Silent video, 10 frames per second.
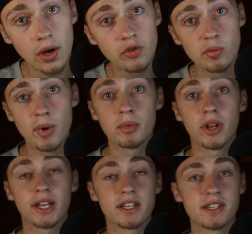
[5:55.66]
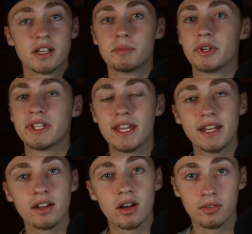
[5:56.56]
you remember, like I said in the
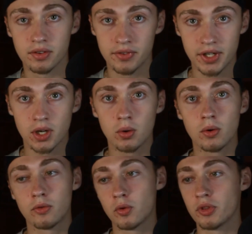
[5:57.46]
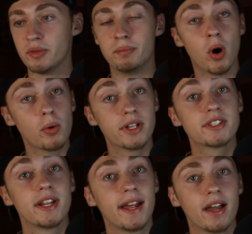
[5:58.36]
beginning of the video, for the bonus
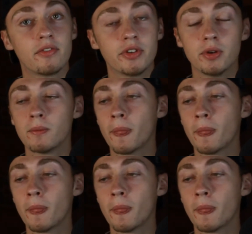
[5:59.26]
that I have for you,